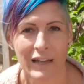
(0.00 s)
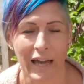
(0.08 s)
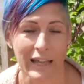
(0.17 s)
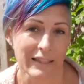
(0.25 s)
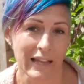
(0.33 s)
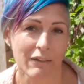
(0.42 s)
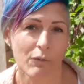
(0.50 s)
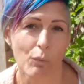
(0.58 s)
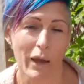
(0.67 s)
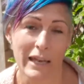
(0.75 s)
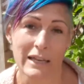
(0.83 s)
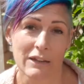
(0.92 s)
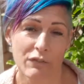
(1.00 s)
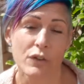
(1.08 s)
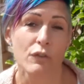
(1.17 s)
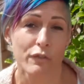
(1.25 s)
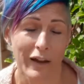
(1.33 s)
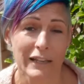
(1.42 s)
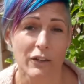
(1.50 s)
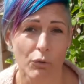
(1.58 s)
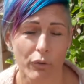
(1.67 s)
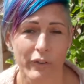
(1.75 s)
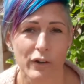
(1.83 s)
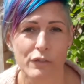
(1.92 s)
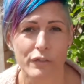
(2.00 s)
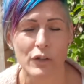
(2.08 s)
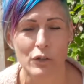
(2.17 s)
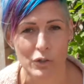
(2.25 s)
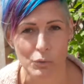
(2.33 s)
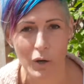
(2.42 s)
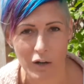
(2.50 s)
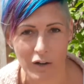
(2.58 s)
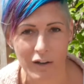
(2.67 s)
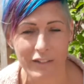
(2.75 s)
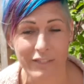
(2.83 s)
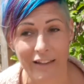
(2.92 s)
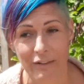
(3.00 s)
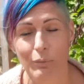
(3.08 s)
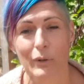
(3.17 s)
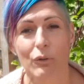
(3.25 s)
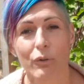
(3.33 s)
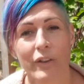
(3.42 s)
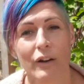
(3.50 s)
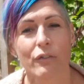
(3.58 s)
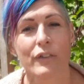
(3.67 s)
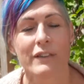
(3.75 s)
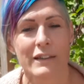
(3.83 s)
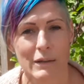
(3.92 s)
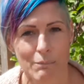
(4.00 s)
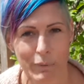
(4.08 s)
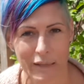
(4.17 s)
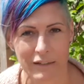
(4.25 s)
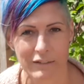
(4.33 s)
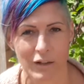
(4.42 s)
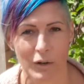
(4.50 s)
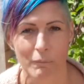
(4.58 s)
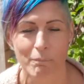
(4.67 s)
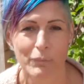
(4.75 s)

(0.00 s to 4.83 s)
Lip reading: And that's when, if you value yourself for who you are, that's when your self-esteem picks up.